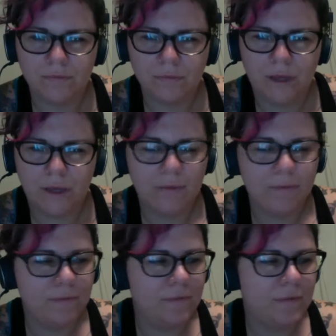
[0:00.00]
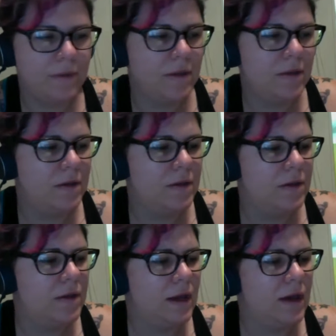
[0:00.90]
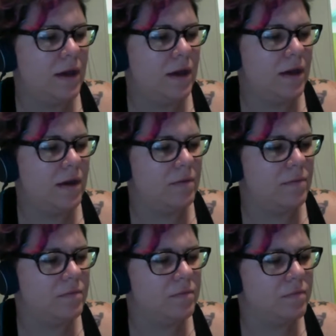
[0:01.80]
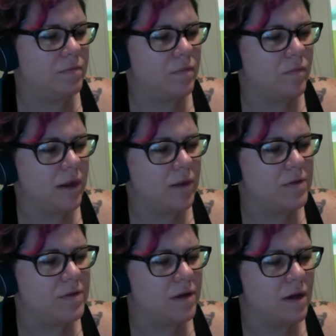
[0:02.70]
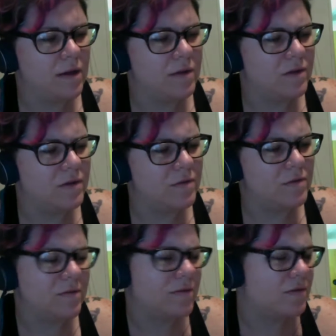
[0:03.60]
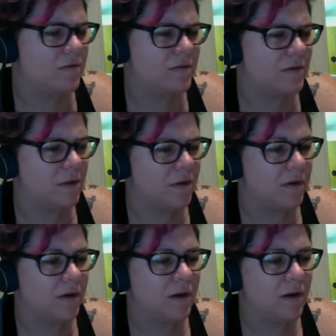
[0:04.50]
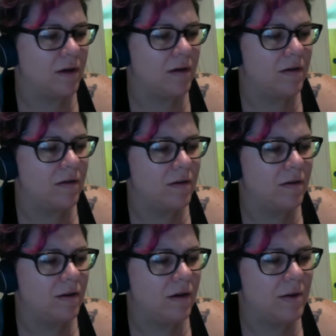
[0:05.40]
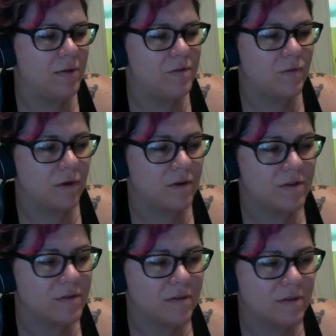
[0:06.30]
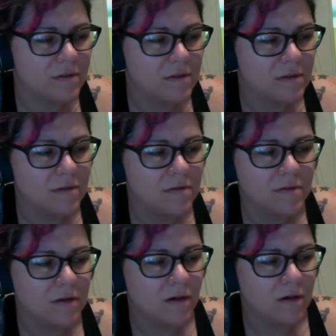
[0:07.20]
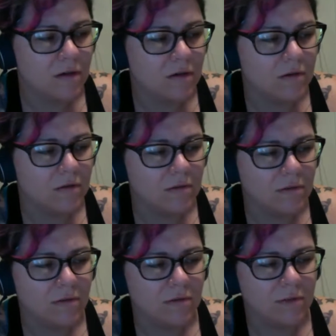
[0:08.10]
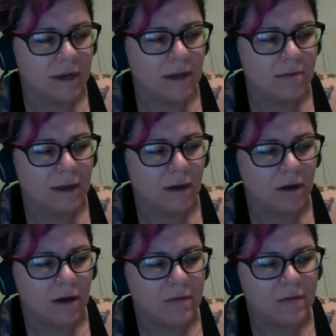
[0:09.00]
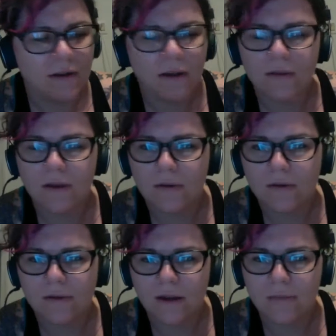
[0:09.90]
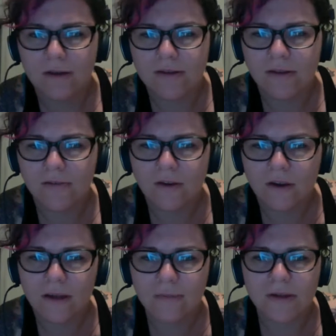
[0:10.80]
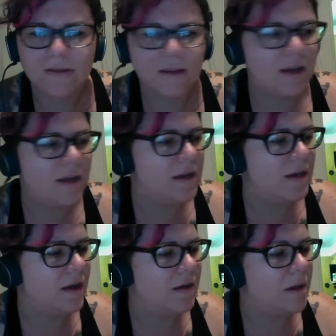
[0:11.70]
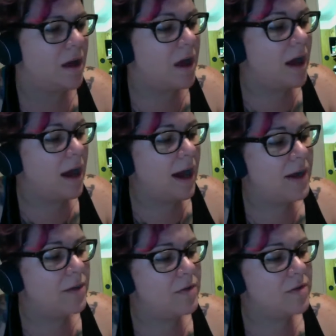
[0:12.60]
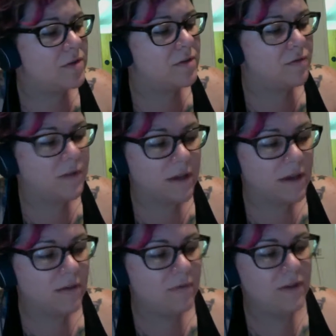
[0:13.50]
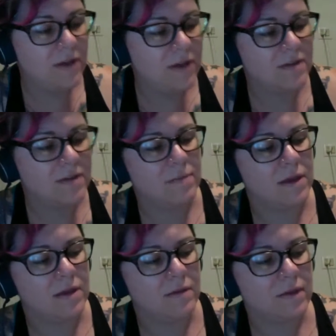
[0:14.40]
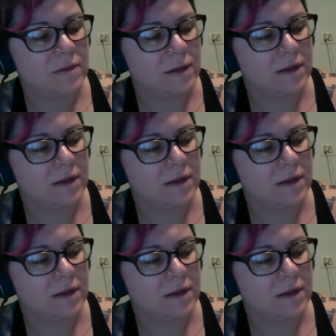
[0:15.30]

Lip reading: Yeah. Yeah. When I was in college, similar. I was forced to go. My RA found out that I was cutting myself on campus, and I was via my